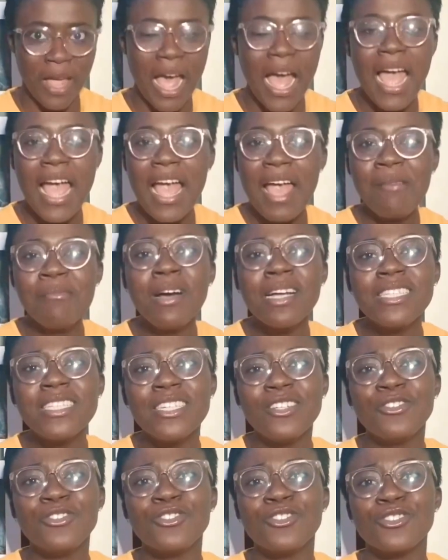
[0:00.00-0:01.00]

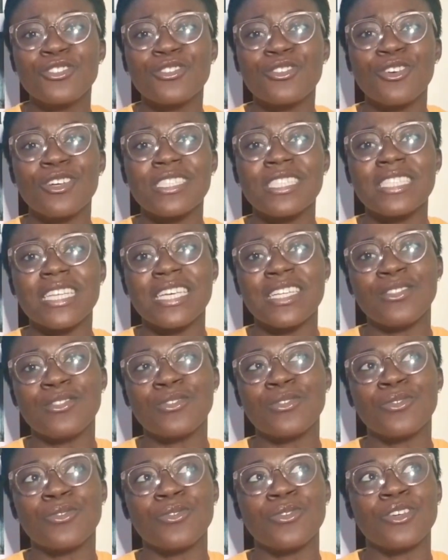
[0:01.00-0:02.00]
imagine you just got
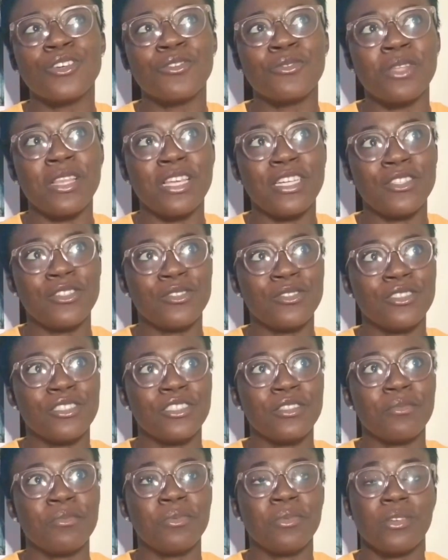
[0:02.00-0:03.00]
into a
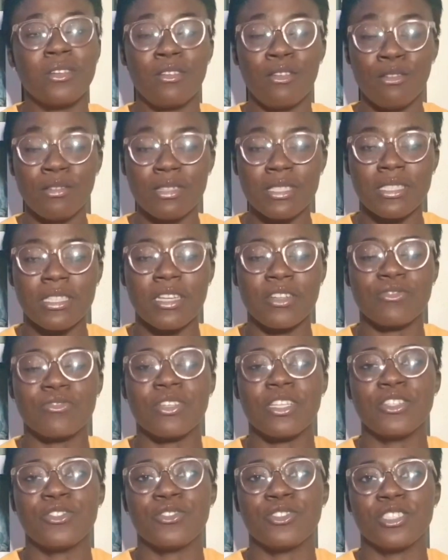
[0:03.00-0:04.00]
relationship, a long distance
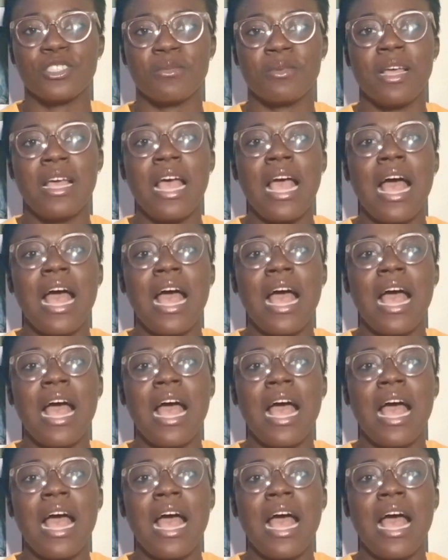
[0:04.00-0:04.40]
relationship,